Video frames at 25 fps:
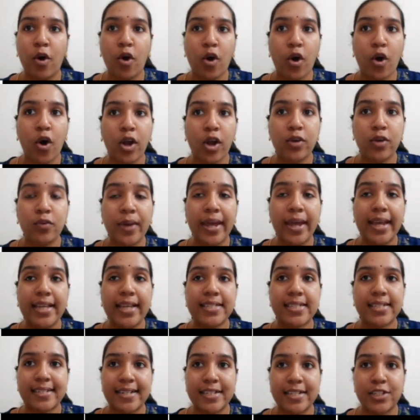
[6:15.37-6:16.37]
always
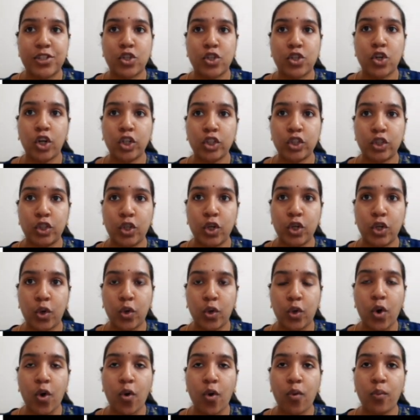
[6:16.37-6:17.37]
does not
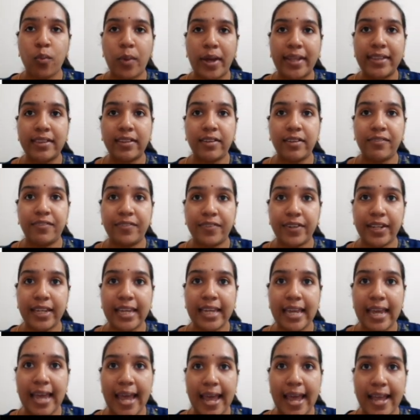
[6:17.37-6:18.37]
glow when the
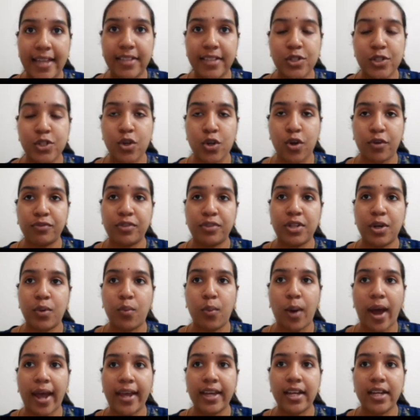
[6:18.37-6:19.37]
free ends of the
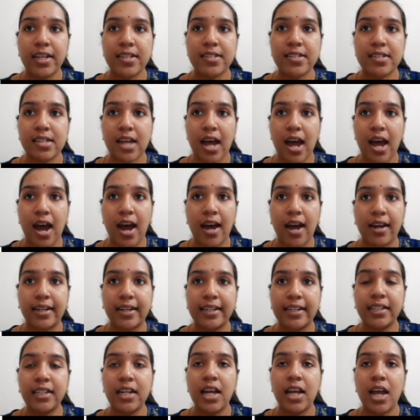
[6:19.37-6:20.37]
wires are in